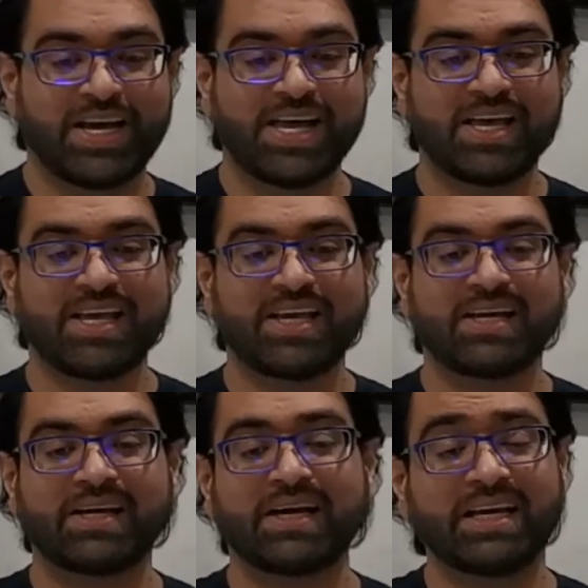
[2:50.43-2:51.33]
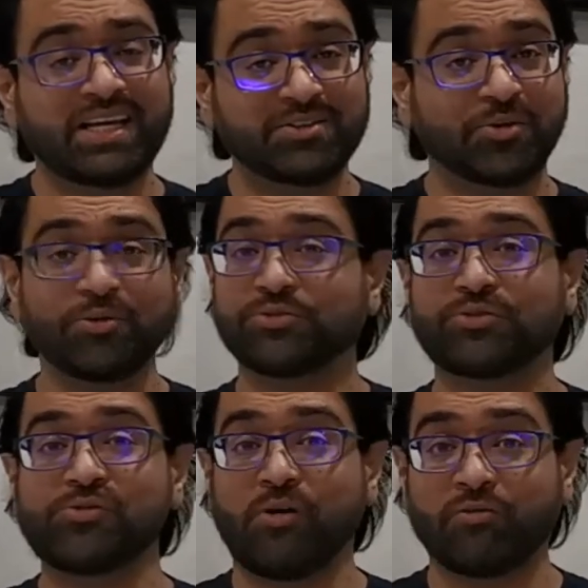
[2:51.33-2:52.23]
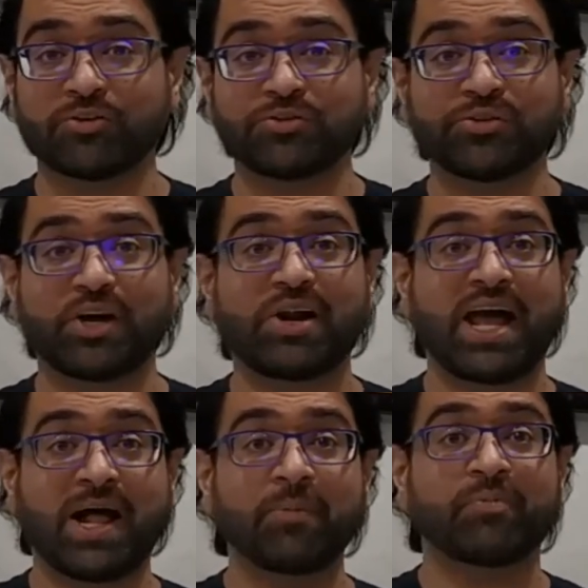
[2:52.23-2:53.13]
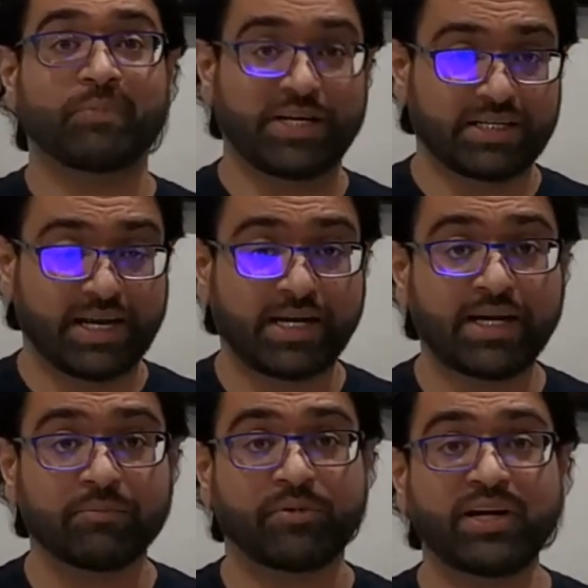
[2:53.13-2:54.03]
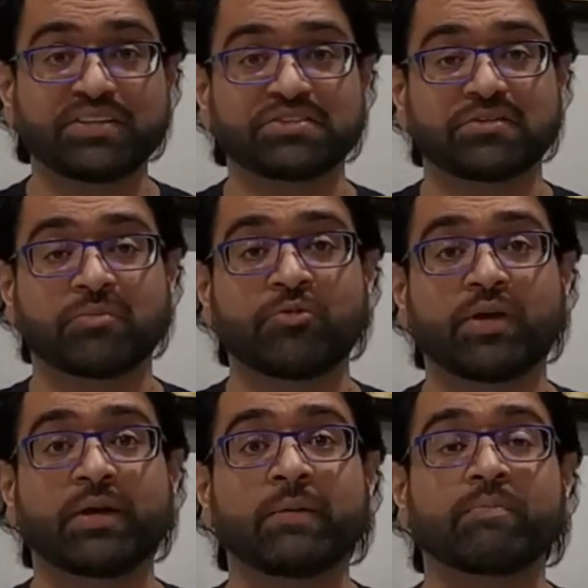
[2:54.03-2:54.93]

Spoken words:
He's also, of course, no doubt helped by the technical brilliance of the movie.